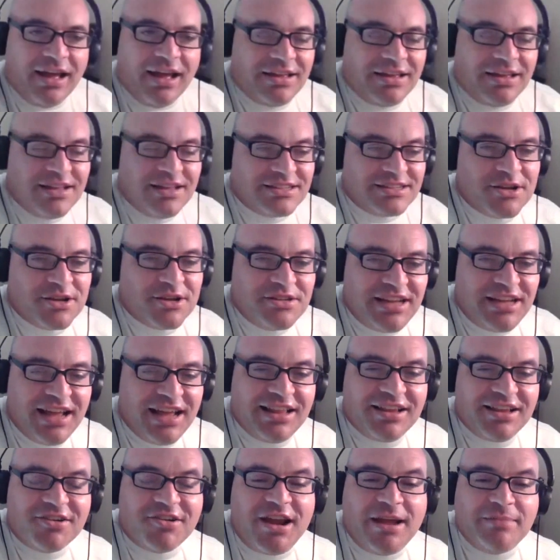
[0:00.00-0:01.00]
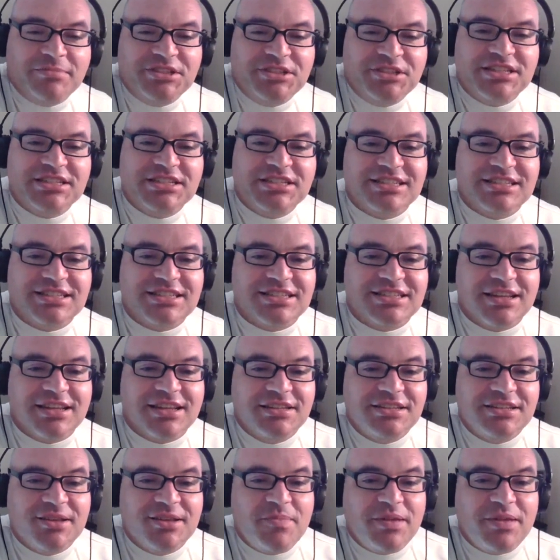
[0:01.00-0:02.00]
So Telegram, just
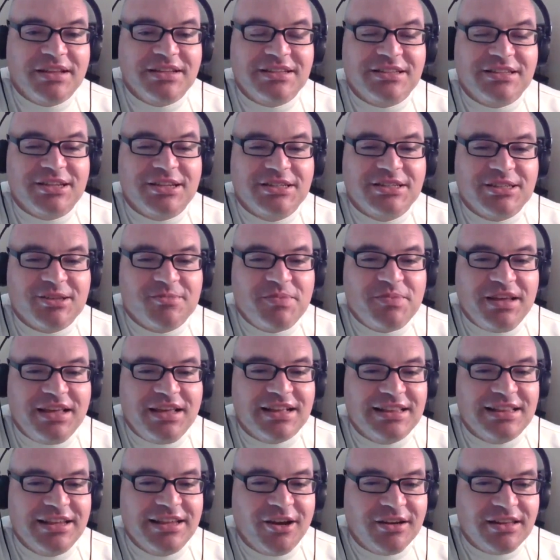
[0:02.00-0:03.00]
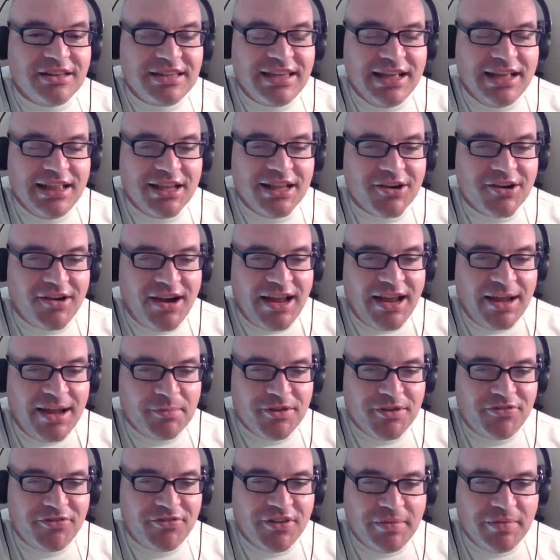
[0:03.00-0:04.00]
to be clear, Telegram,
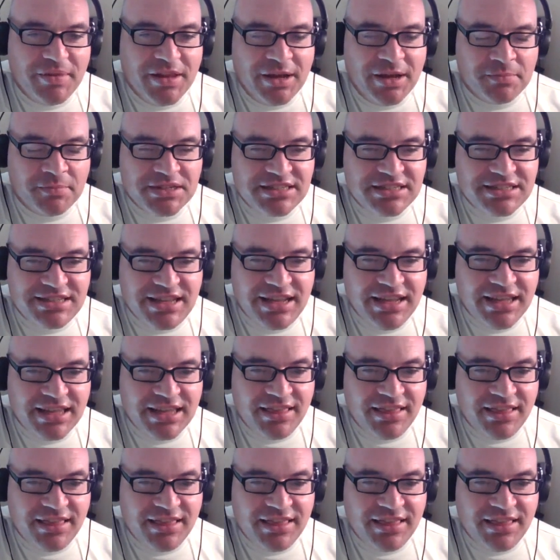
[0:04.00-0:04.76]
if I'm not mistaken,